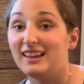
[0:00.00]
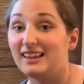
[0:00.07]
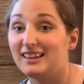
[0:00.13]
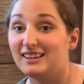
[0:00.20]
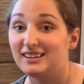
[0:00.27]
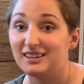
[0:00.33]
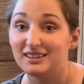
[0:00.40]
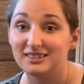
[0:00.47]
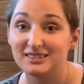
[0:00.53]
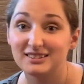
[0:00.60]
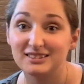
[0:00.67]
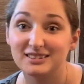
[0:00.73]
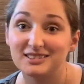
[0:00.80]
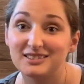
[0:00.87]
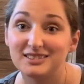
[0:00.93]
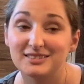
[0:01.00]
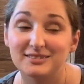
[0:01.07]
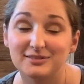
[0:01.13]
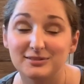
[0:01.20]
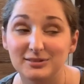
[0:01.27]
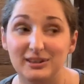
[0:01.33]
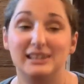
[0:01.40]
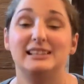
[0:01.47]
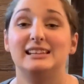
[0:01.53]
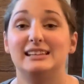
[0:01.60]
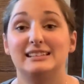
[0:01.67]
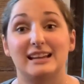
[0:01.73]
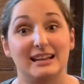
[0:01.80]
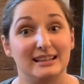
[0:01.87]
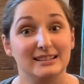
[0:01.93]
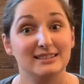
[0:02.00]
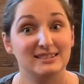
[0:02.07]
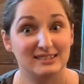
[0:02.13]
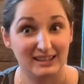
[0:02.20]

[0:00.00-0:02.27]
It is really nice.